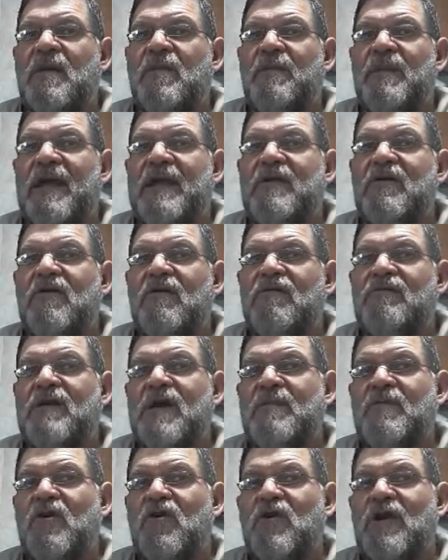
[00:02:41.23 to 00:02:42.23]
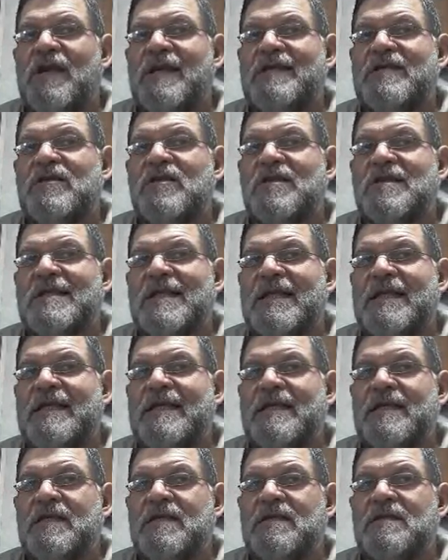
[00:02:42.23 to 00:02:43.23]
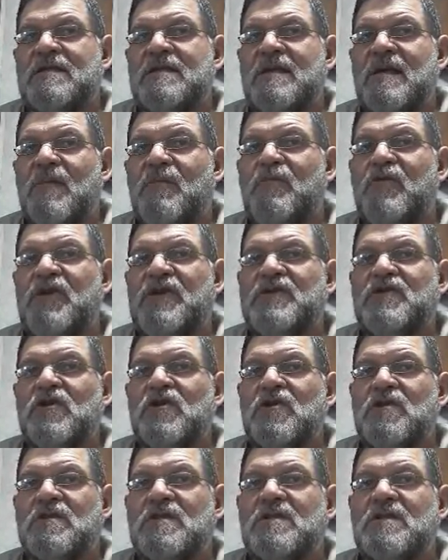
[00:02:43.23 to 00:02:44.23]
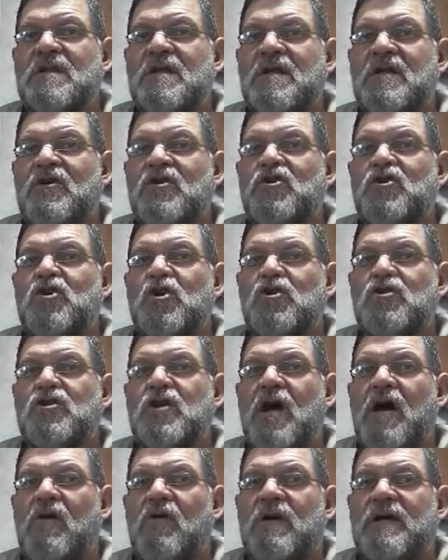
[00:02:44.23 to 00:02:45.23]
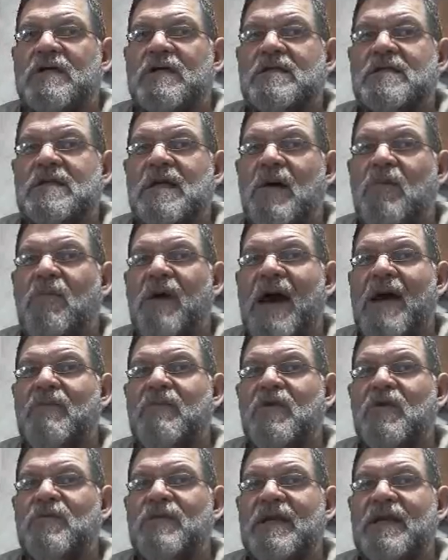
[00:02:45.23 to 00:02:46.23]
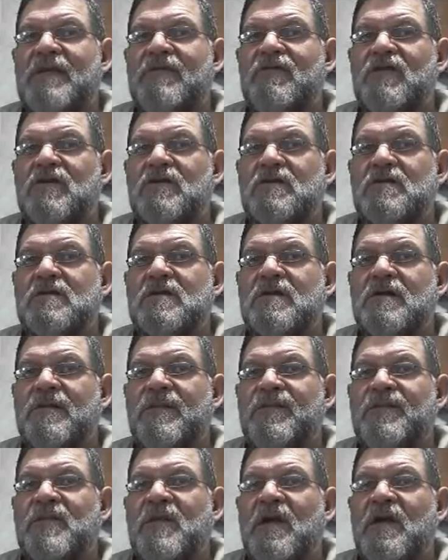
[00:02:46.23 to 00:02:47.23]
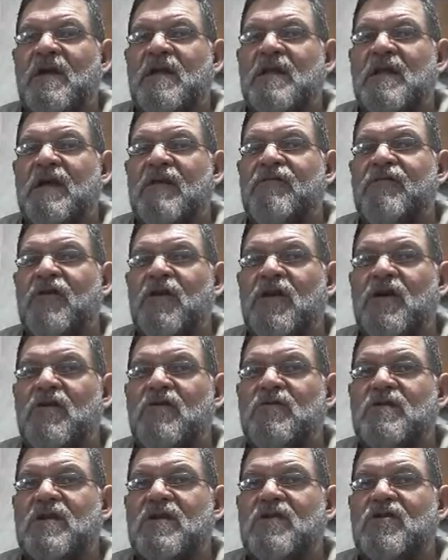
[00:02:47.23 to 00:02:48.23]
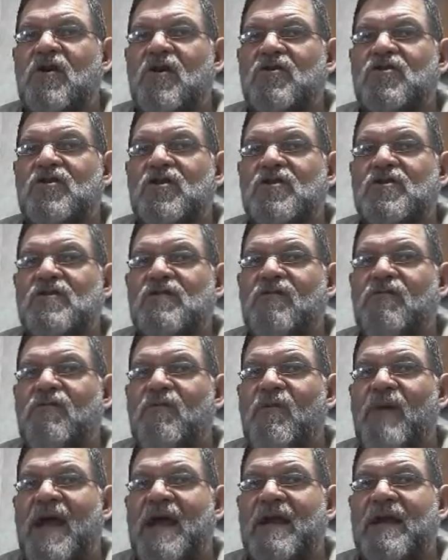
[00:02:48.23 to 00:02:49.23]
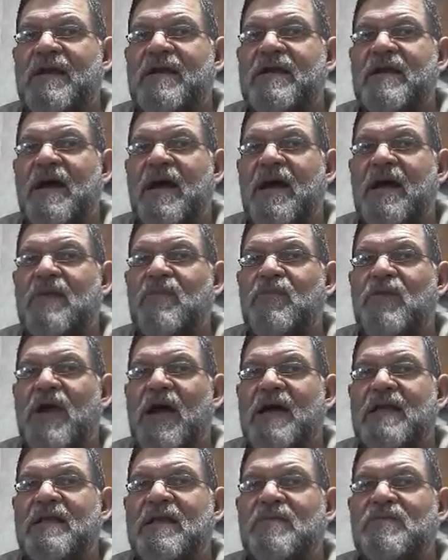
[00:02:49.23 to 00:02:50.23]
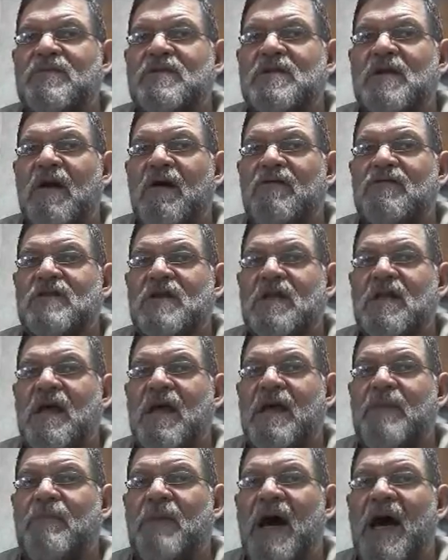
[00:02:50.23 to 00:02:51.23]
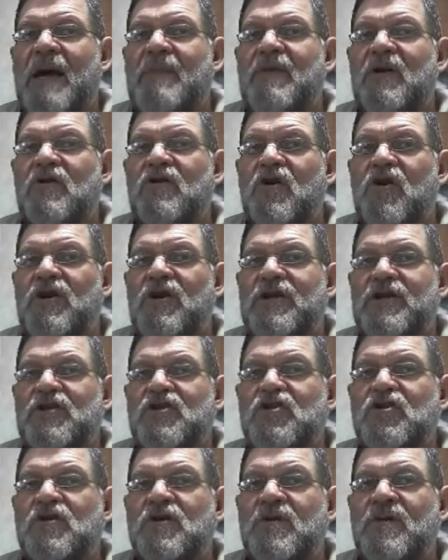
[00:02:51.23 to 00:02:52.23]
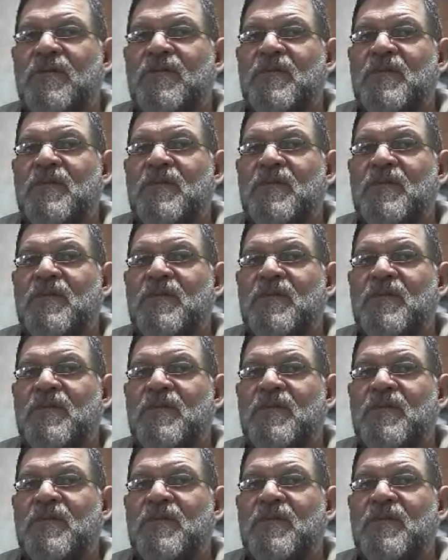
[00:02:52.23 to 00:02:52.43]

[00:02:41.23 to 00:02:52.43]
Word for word: Many of them are religious leaders, preachers, churchgoers, Bible believers. They follow the doctrines of men and pride themselves in their Bible knowledge,